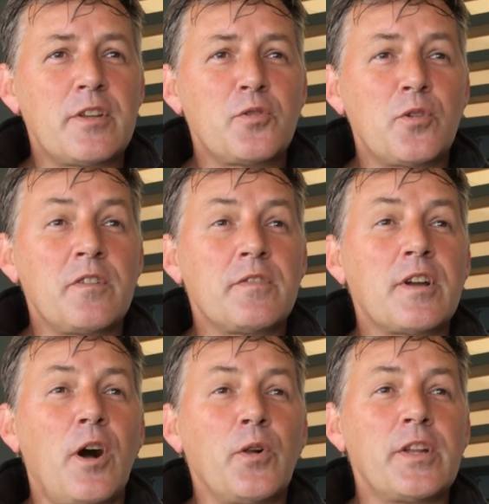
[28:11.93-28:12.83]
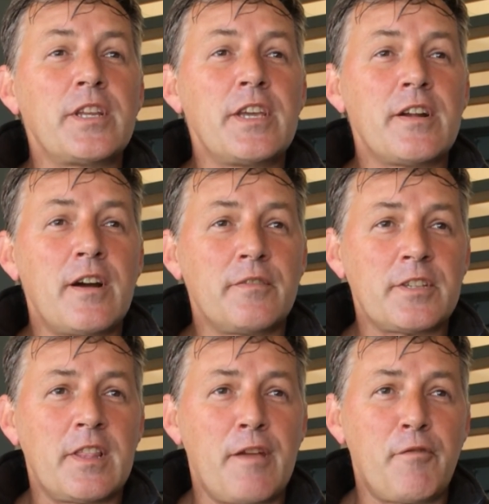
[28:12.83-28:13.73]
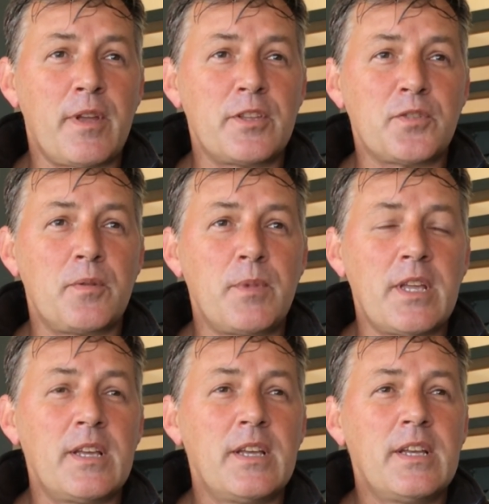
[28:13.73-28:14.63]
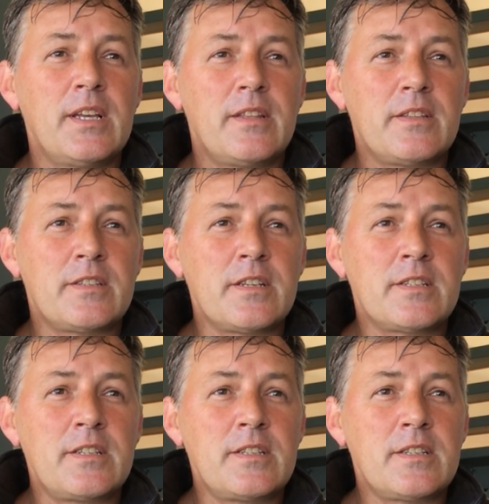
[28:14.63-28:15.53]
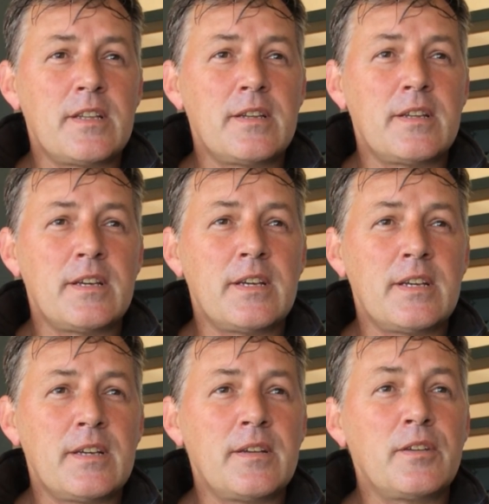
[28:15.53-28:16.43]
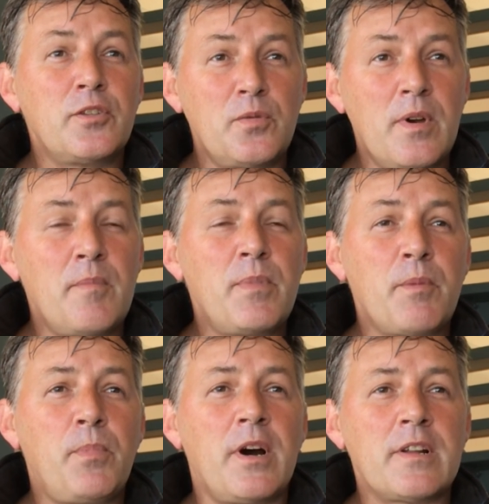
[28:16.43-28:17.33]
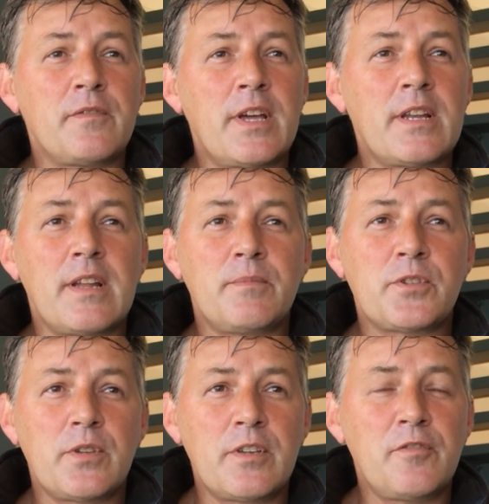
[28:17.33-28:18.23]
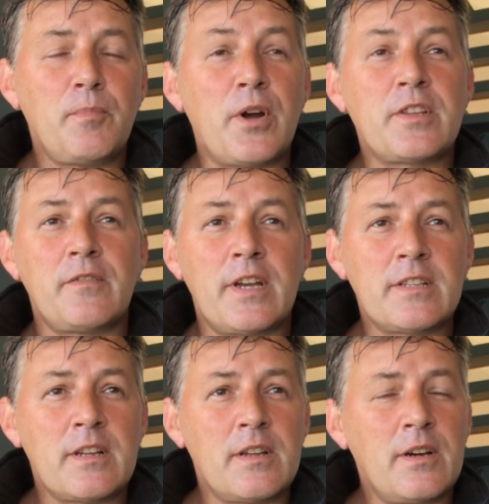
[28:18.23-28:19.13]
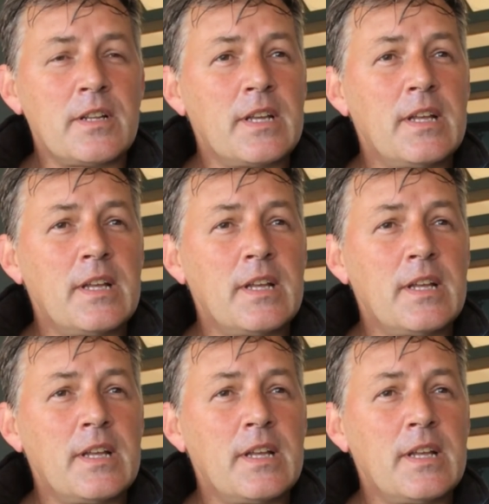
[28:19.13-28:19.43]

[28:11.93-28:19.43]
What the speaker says: They talk of the golden era of South African swimming, the 60s, and you were a big part of that, and I'm sure you've motivated a lot.